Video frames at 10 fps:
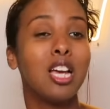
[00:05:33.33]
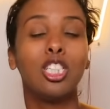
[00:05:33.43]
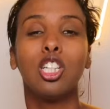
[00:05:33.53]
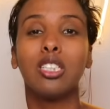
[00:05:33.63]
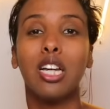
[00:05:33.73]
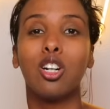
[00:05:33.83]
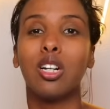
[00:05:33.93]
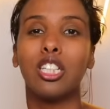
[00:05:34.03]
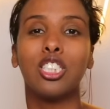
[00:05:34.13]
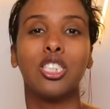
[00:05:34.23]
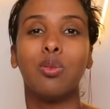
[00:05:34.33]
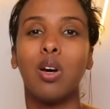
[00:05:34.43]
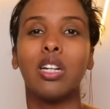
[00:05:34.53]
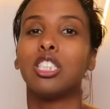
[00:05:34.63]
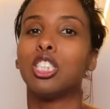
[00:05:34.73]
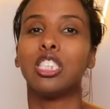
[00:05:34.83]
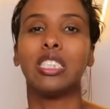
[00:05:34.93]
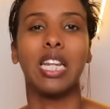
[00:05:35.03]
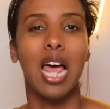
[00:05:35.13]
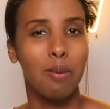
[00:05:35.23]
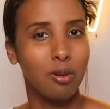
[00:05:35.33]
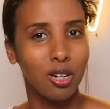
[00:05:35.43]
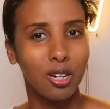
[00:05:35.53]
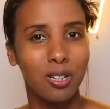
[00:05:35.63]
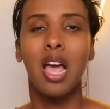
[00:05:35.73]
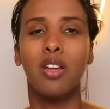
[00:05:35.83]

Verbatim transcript: She looked at her like she wanted to just slap her.